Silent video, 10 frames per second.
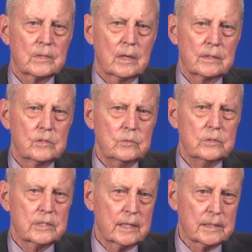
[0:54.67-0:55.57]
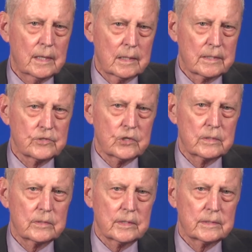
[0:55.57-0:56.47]
a new
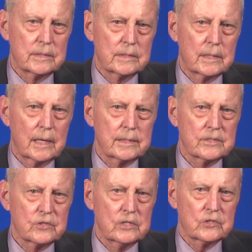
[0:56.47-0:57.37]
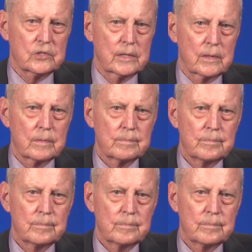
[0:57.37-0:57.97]
technology that did not exist there.